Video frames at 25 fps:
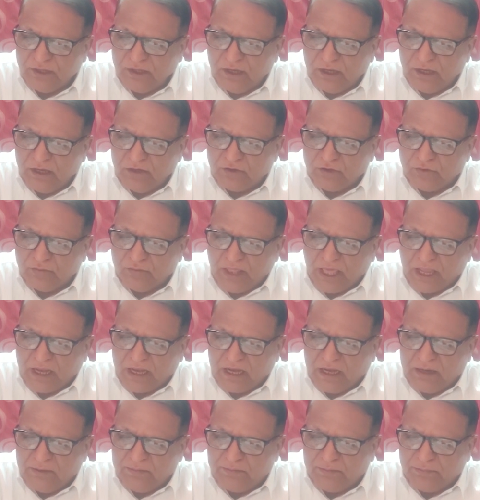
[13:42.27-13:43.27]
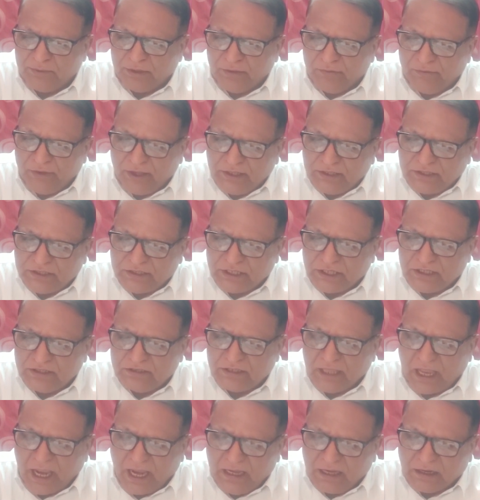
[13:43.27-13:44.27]
into bracket
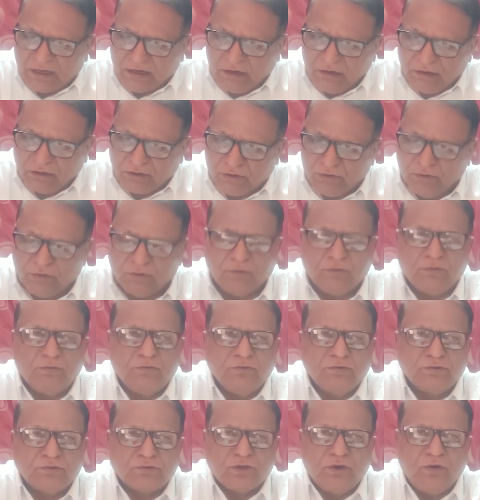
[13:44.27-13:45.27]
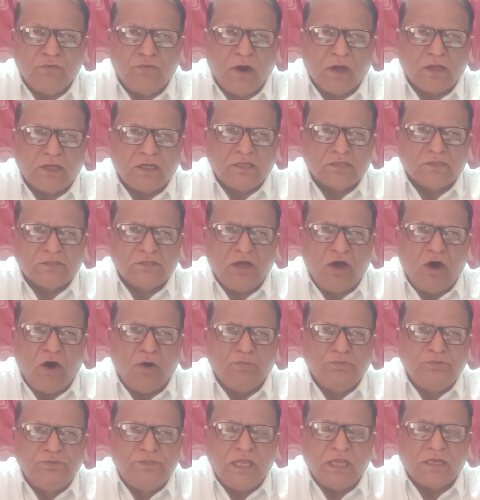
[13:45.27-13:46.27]
prevention and control. So what is the
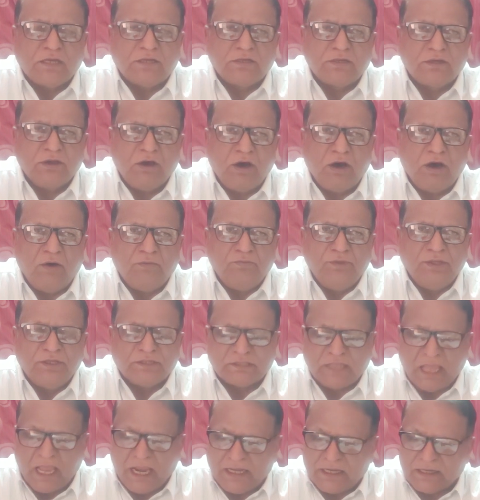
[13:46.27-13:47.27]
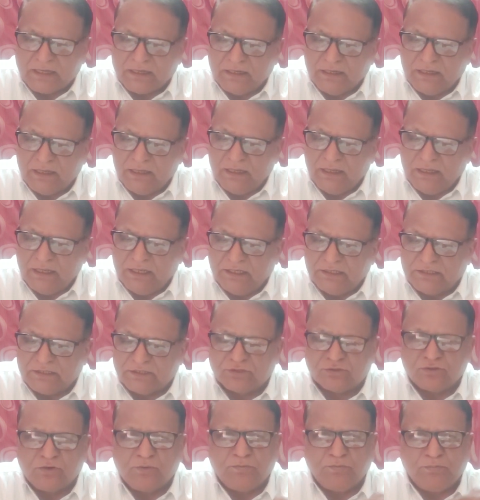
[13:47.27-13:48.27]
object of this act is
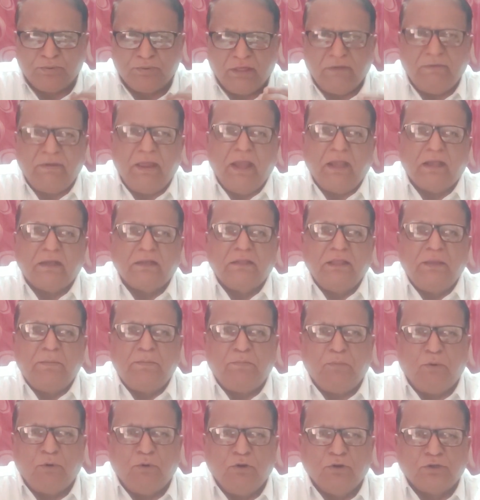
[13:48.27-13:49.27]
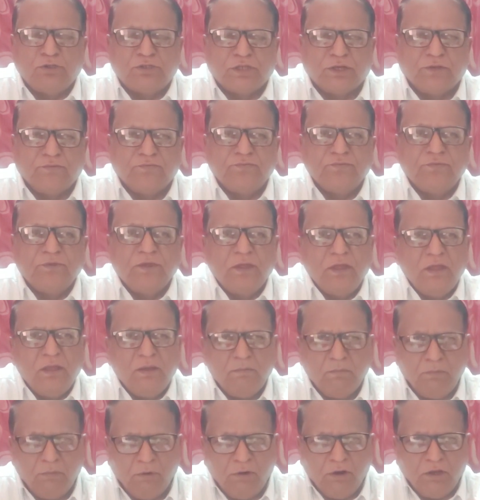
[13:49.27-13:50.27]
to prevent the pollution
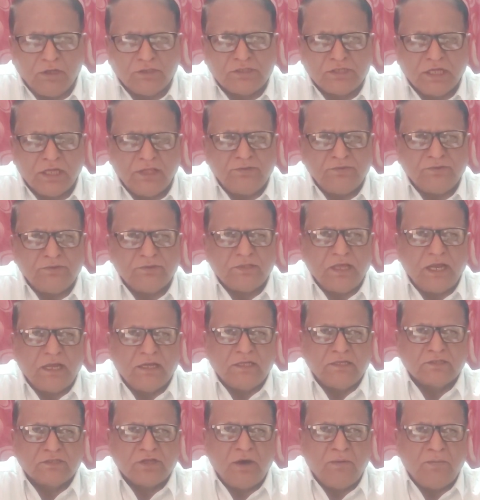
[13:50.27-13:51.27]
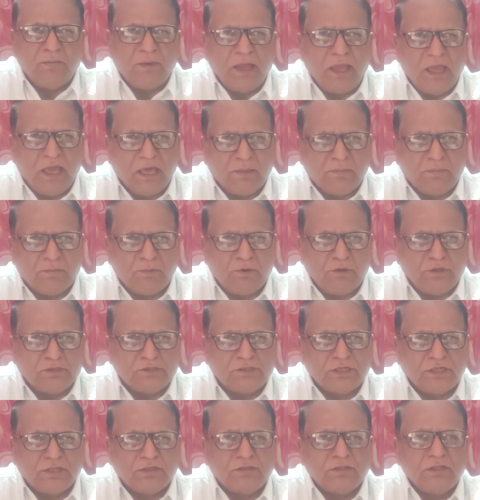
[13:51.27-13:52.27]
that is of air
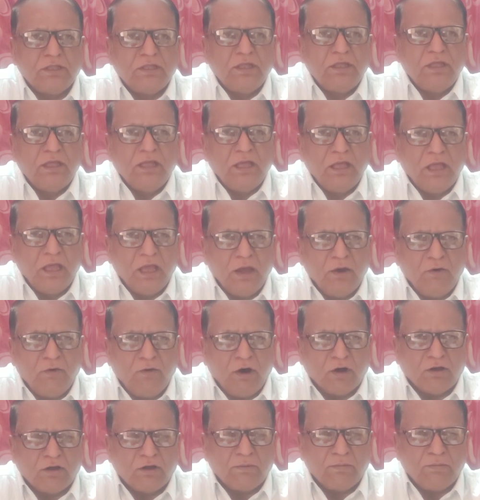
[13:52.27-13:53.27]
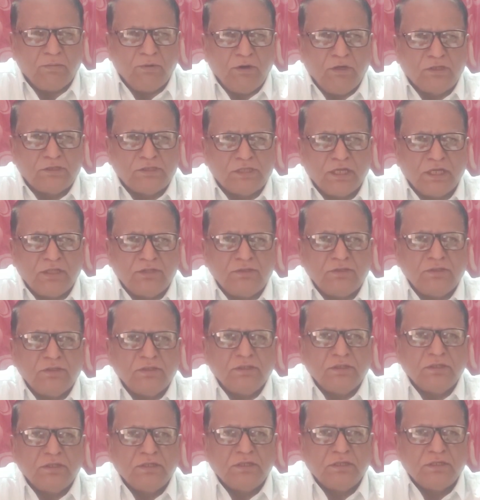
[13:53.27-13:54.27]
pollution, water
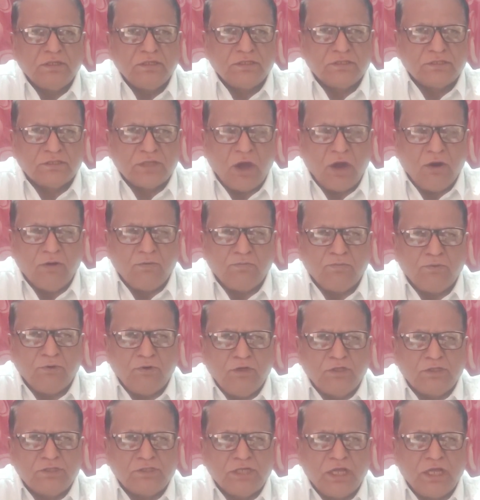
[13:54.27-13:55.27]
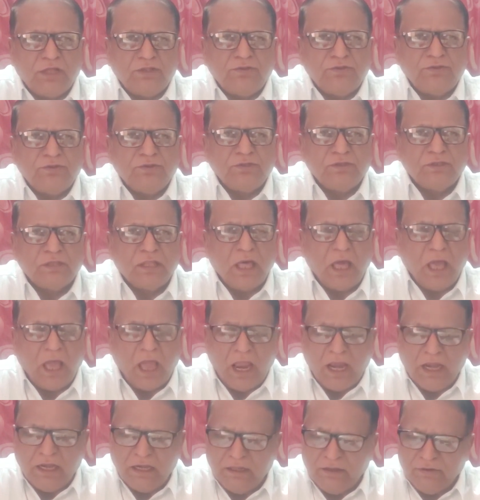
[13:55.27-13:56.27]
pollution, sound pollution,
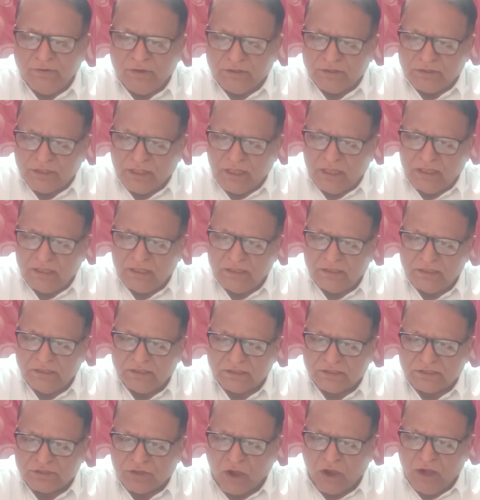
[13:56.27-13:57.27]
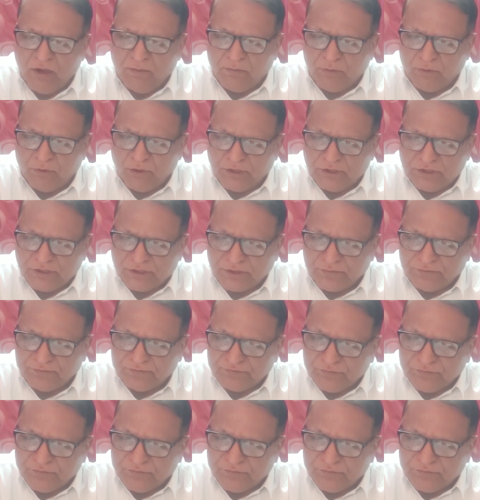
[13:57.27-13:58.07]
and even the soil pollution.